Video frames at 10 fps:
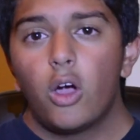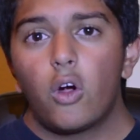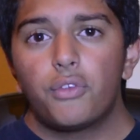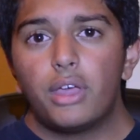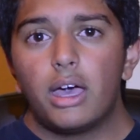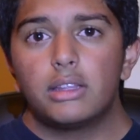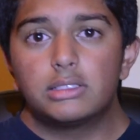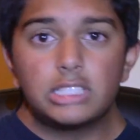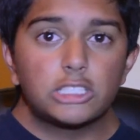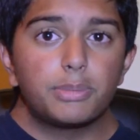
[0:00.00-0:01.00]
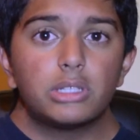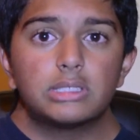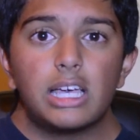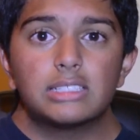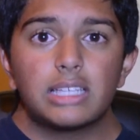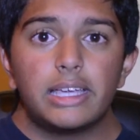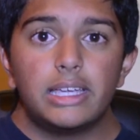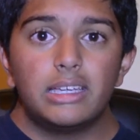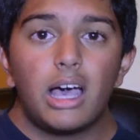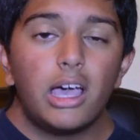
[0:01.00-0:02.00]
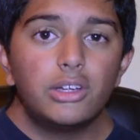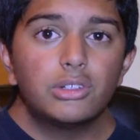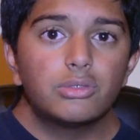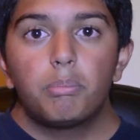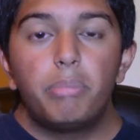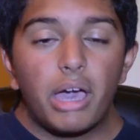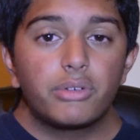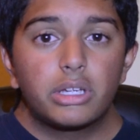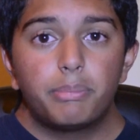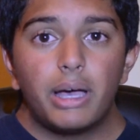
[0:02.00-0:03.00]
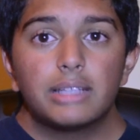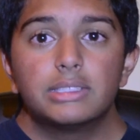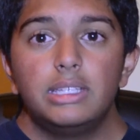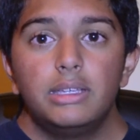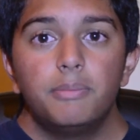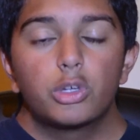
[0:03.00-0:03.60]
are that the 6 Plus has a higher battery capacity,